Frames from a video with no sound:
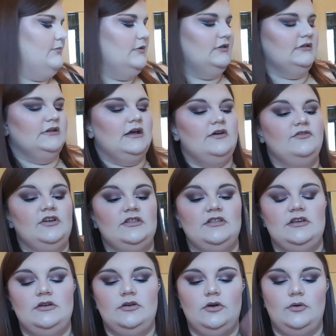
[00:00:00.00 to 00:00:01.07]
been loving
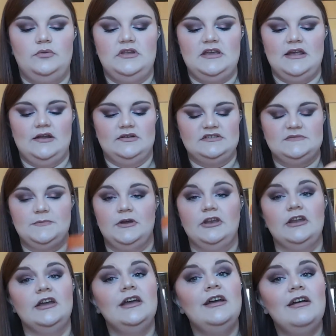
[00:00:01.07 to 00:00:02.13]
the Coty
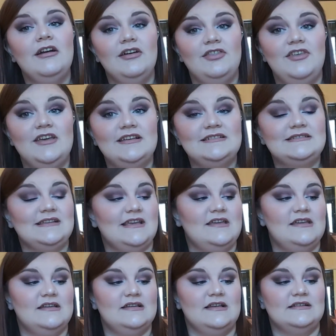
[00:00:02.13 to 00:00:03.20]
Airspun. This
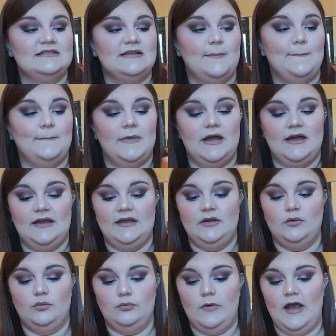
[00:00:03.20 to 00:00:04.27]
is my
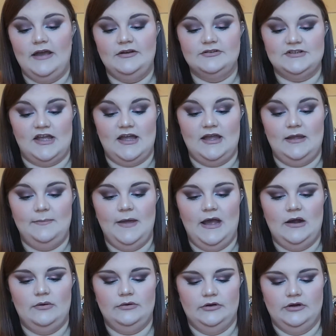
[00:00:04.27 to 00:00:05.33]
ride or die
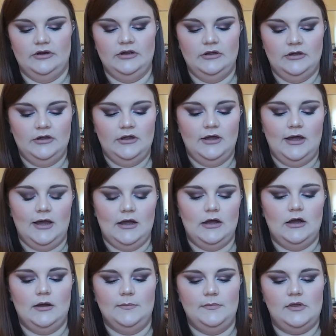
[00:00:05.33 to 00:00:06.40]
powder.
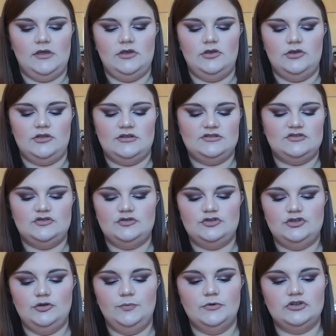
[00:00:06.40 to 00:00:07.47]
It's
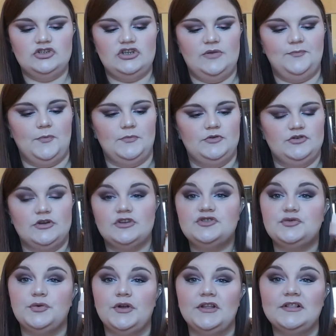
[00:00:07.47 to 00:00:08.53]
super cheap from the
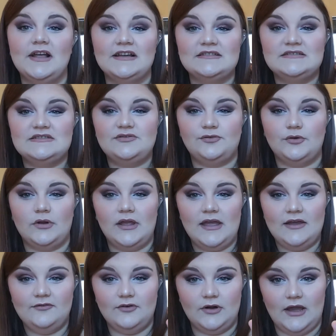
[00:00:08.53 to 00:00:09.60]
drugstore. It lasts
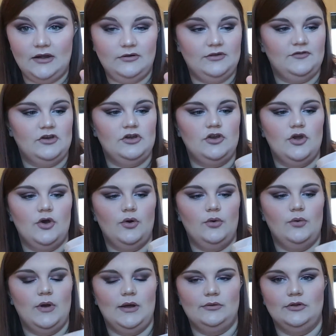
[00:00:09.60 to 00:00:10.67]
forever. I don't even
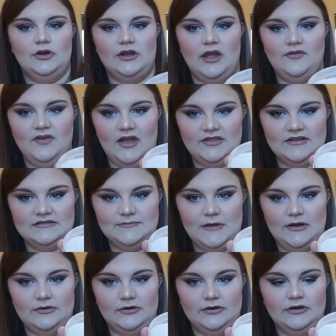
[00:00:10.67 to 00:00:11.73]
know how long I've had this
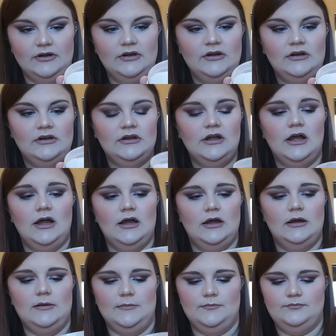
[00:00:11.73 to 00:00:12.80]
powder.
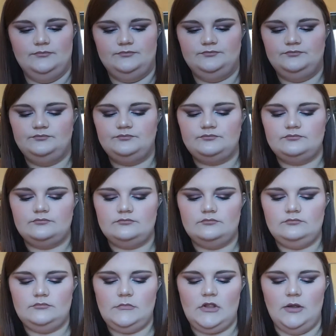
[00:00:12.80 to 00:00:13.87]

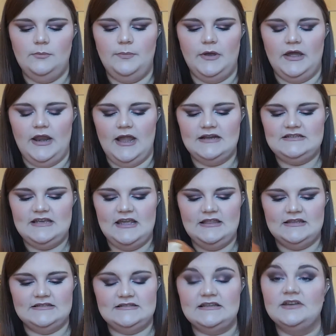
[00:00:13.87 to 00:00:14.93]
But I take
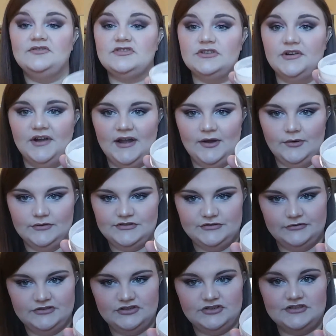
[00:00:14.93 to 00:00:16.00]
the sifter out,
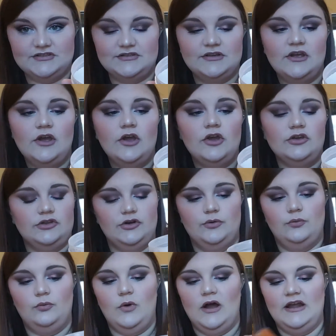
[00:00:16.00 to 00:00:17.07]
so it's just,
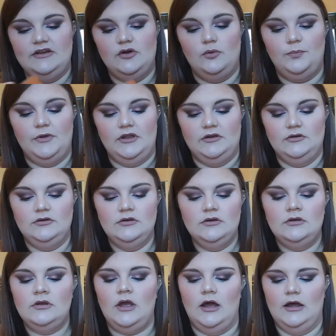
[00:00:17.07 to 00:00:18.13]
wide open.
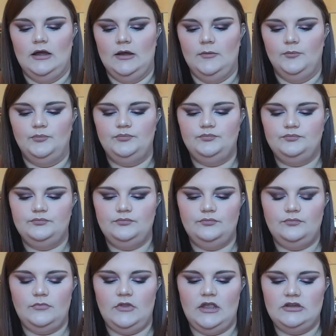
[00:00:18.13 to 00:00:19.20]
And
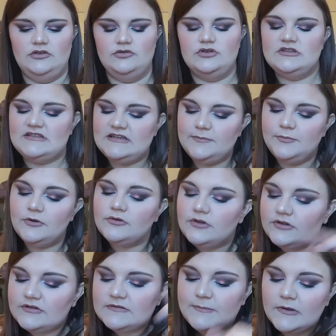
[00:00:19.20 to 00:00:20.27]
you just dip your
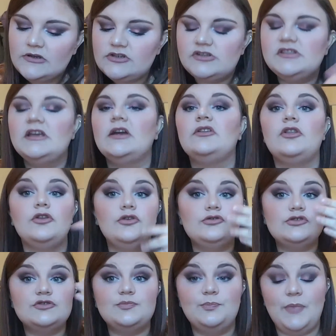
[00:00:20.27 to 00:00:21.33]
little sponge in there and then you
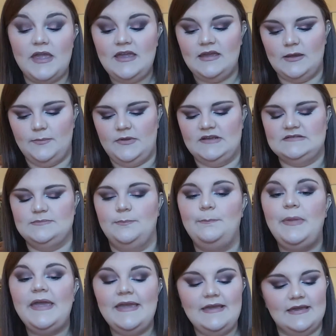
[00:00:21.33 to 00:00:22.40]
just bake it because
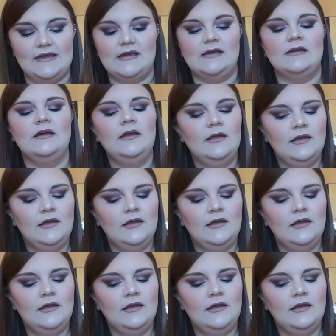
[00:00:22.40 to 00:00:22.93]
baking